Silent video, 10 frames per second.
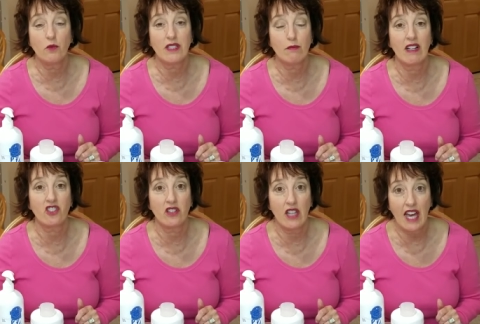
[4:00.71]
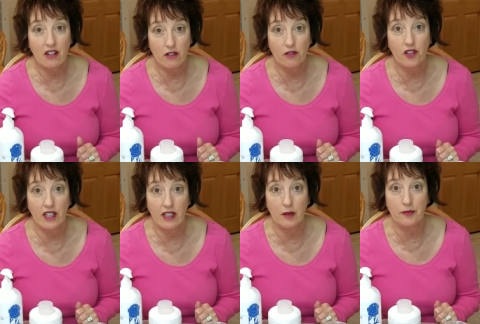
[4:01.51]
it was much lighter for
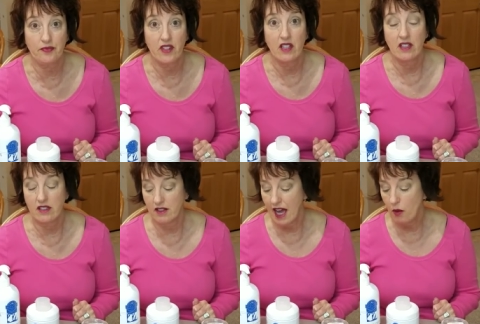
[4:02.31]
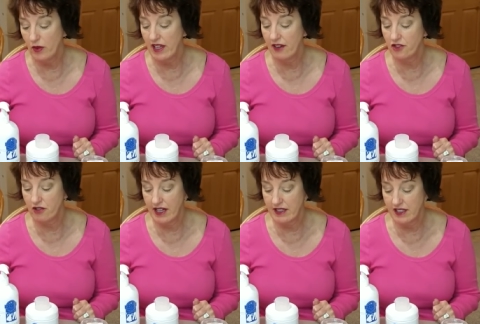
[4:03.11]
him. So now we have
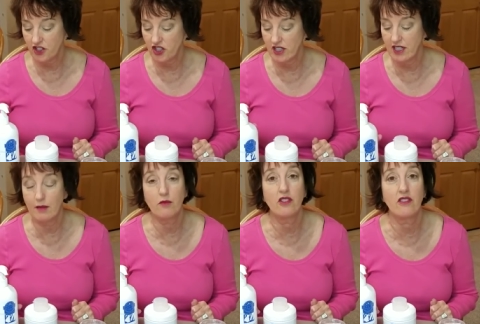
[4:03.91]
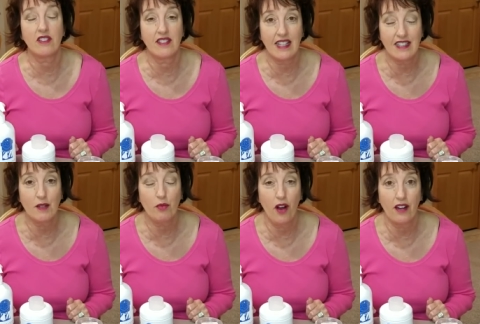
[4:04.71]
transitioned him to the
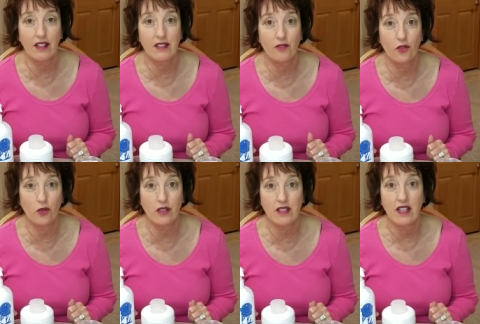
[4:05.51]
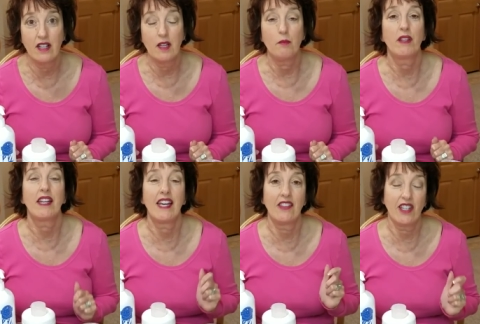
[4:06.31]
Scentsy products, of course. But
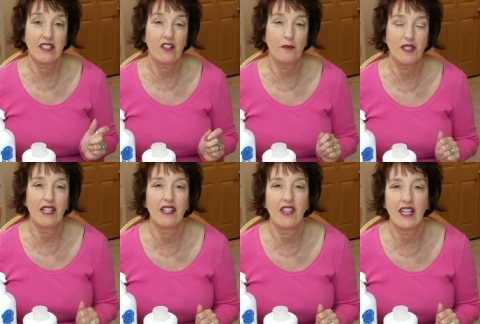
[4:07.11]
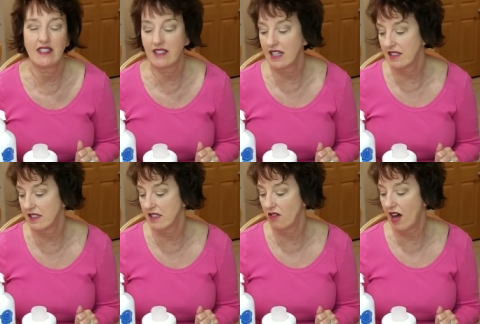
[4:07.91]
again, they stopped selling the
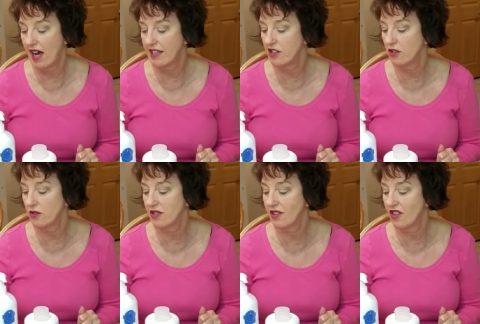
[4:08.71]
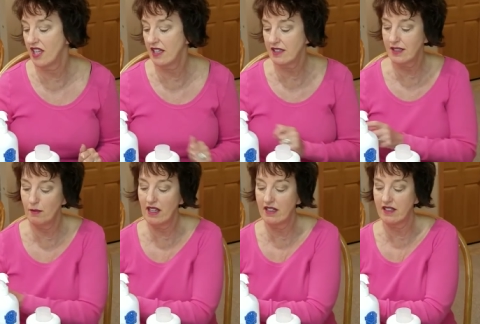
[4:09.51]
unscented, so I use this
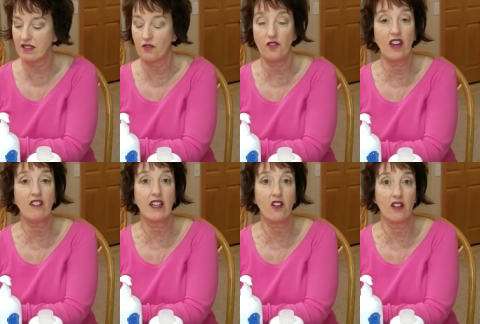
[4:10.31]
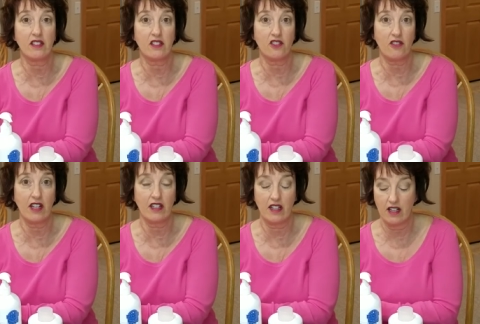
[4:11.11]
because it's very
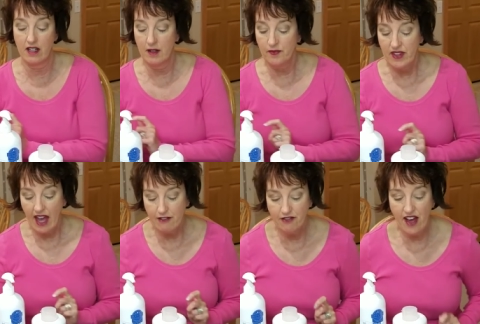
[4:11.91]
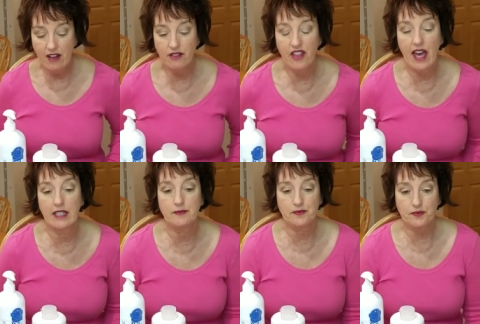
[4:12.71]
concentrated. I found
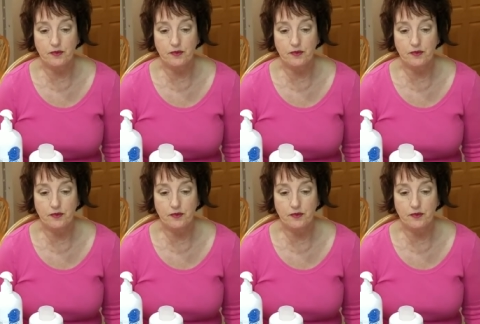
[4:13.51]
that